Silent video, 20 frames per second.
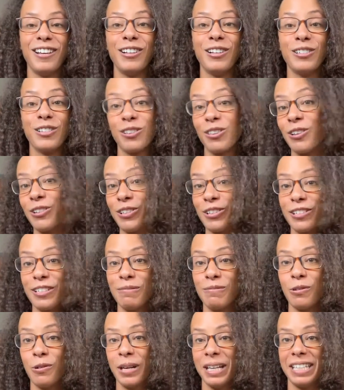So, those are
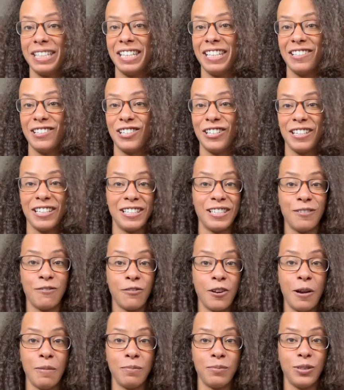some quick teachings
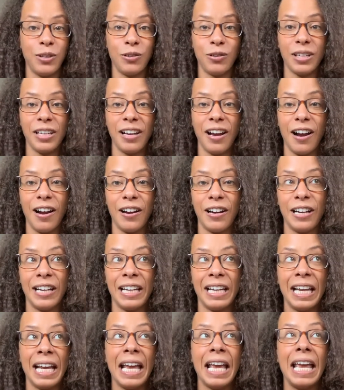from Yogi
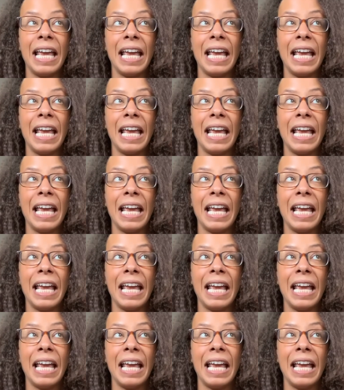Hari.